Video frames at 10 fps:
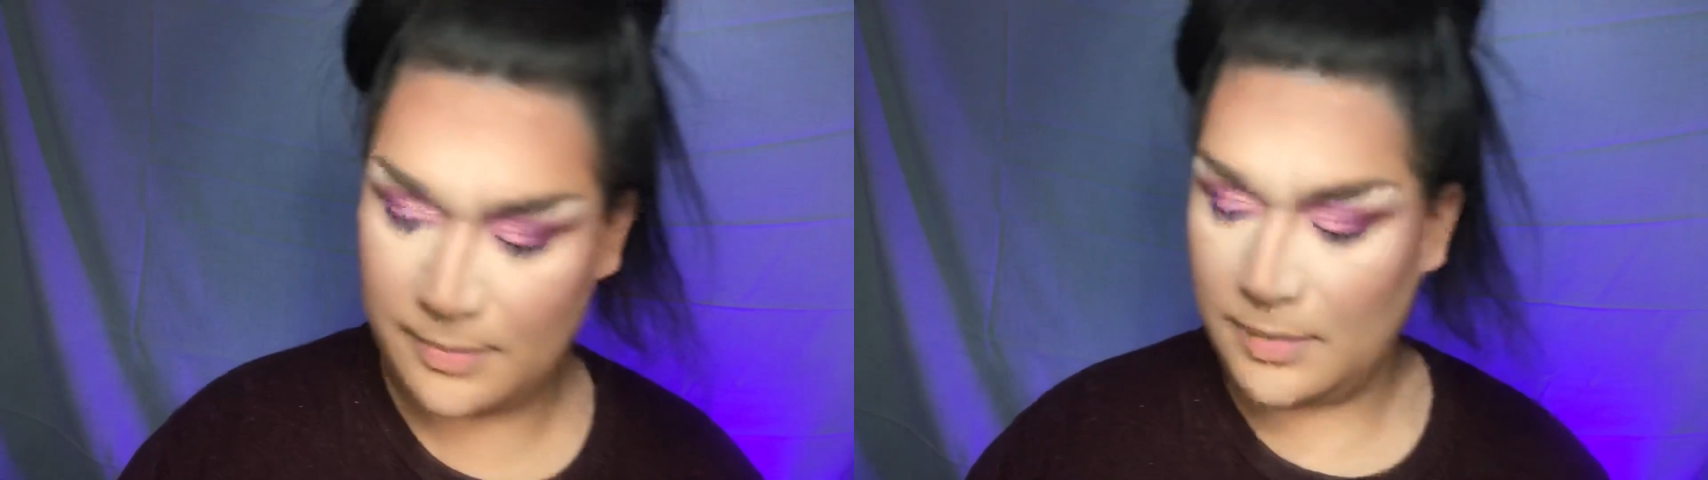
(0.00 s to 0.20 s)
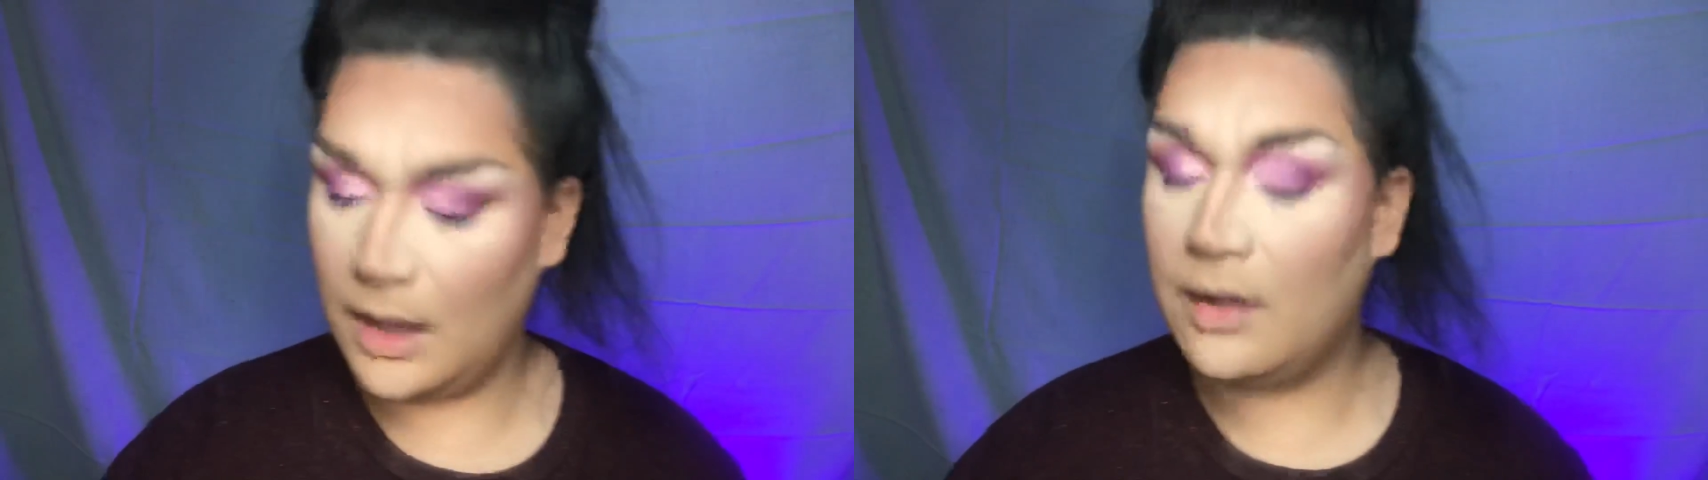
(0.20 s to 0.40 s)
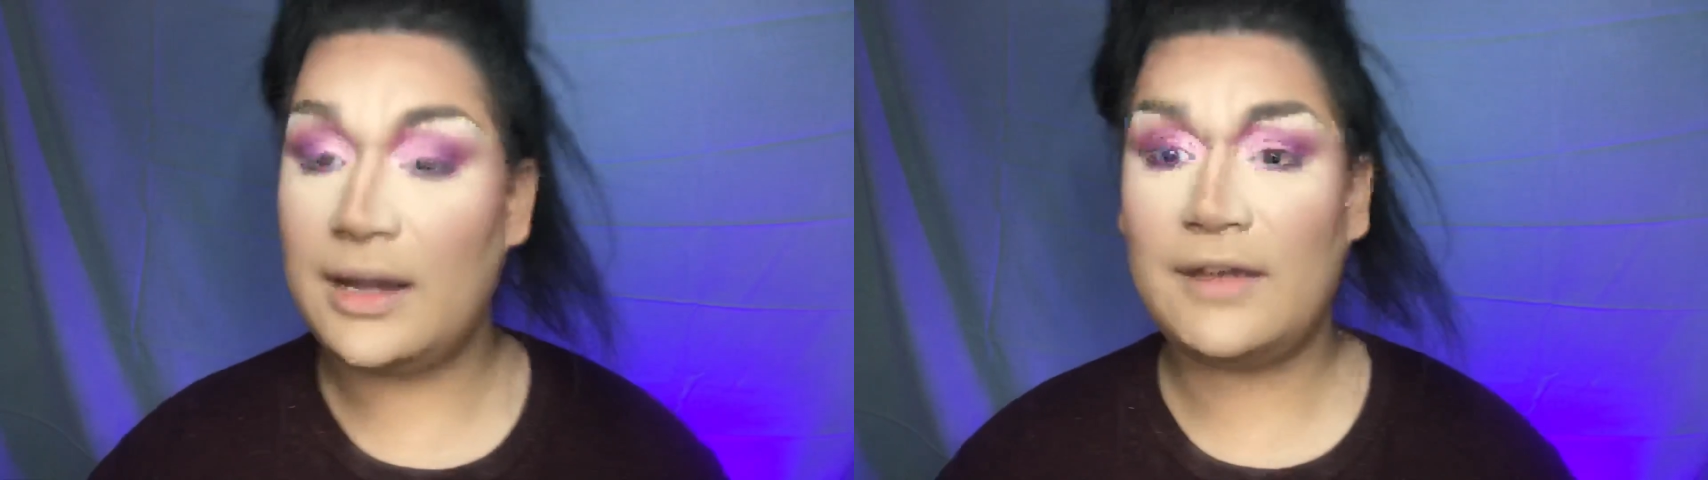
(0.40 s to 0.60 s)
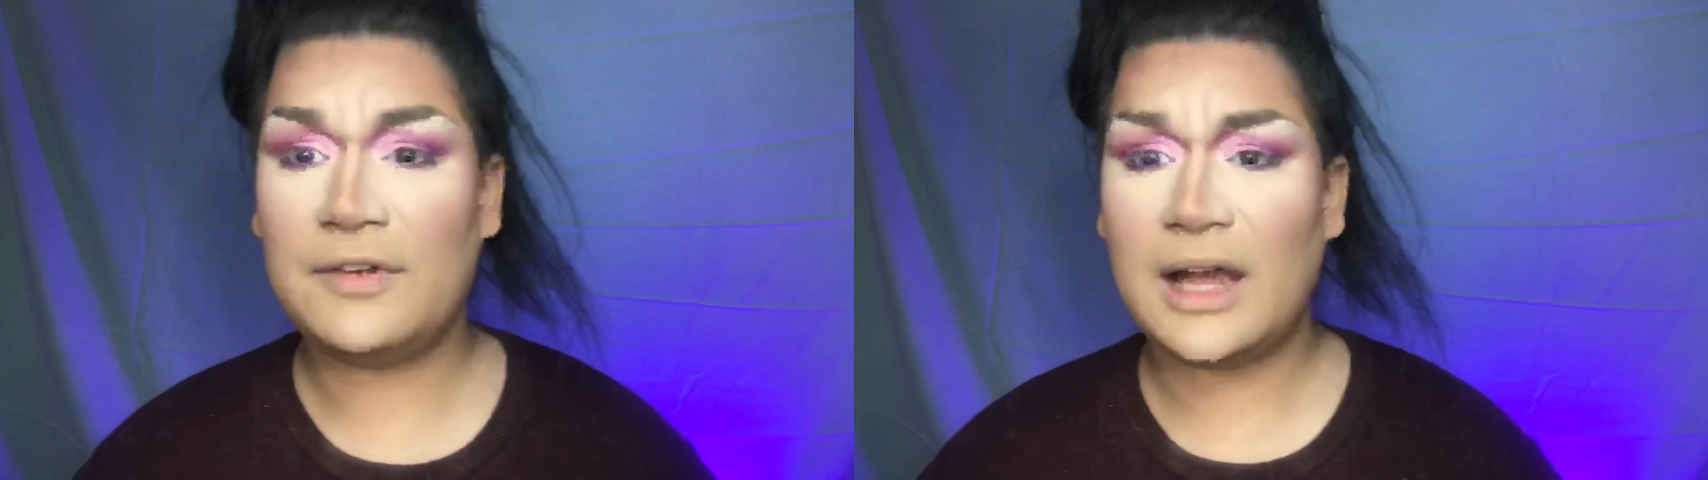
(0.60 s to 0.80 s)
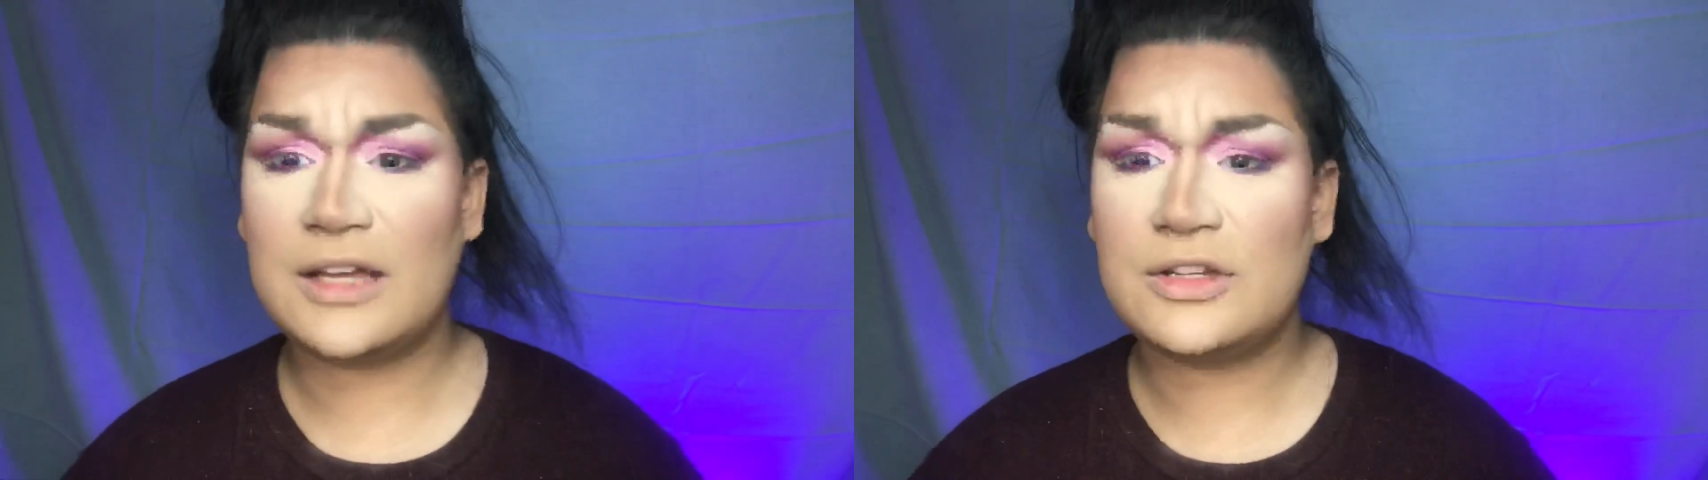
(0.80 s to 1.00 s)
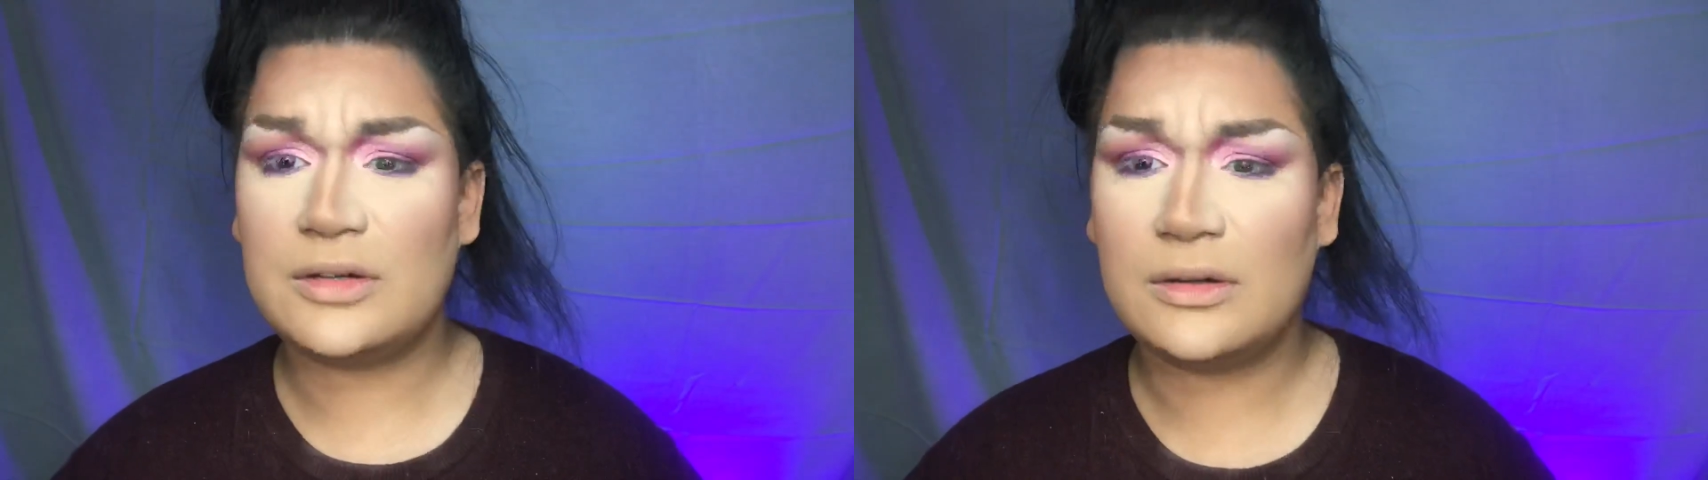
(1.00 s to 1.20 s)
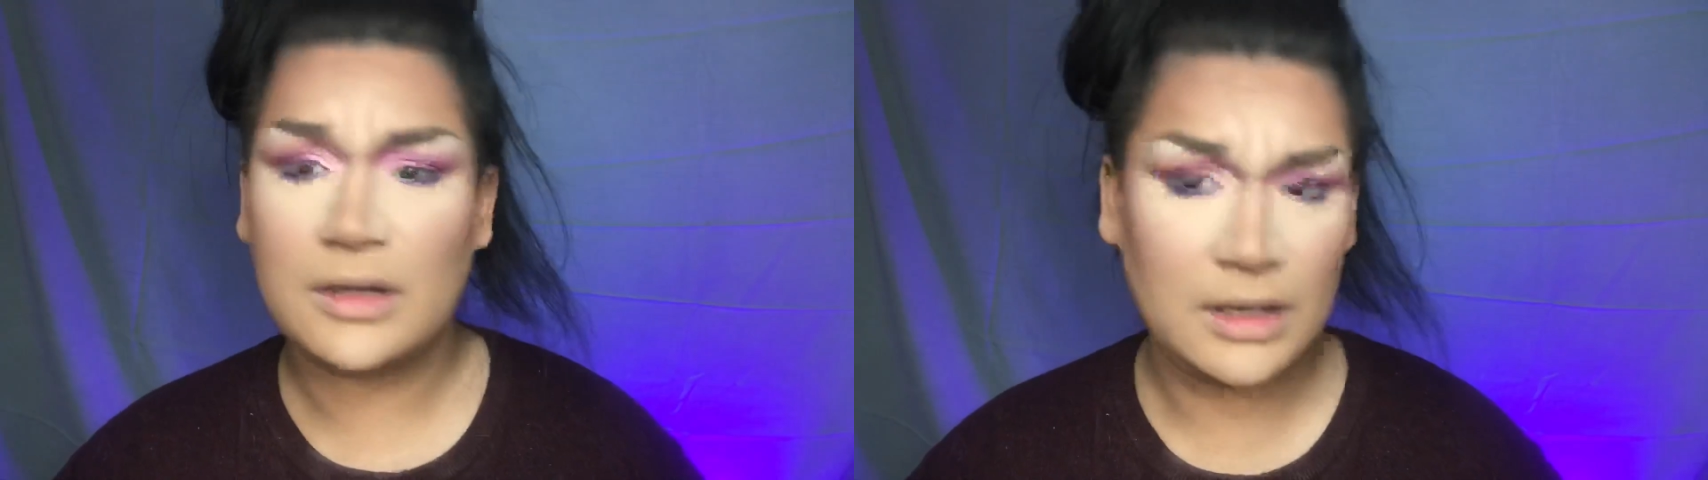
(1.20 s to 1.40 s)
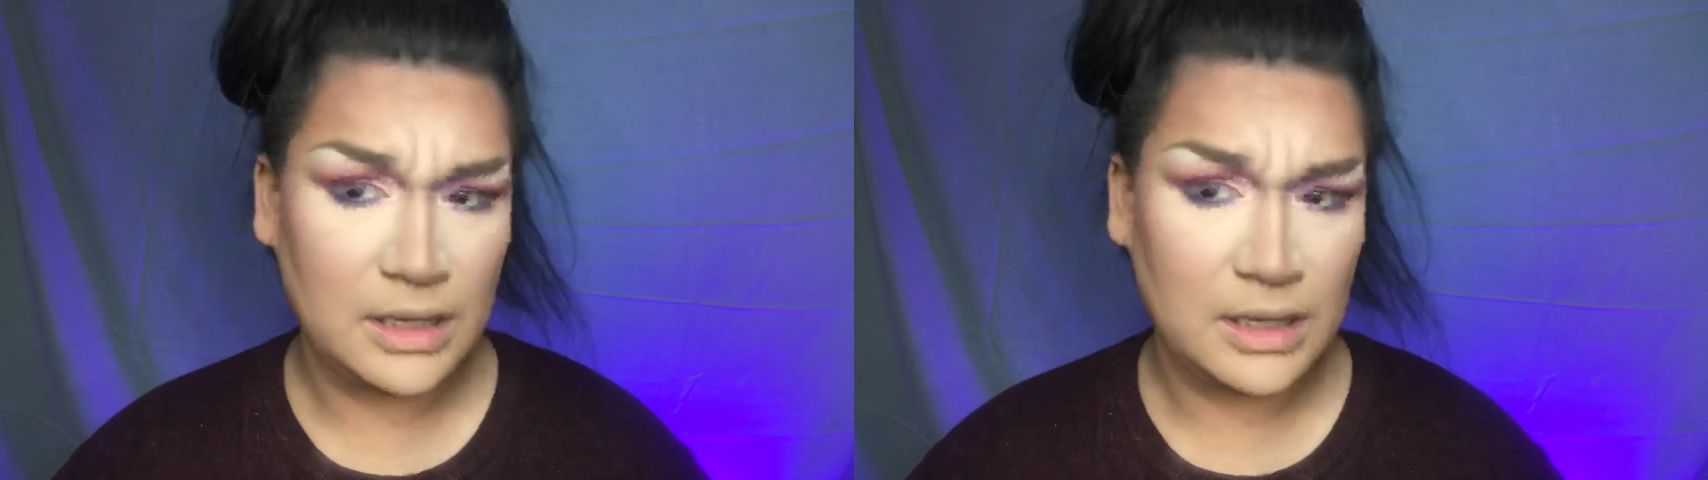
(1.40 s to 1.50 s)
Oh, and I forgot to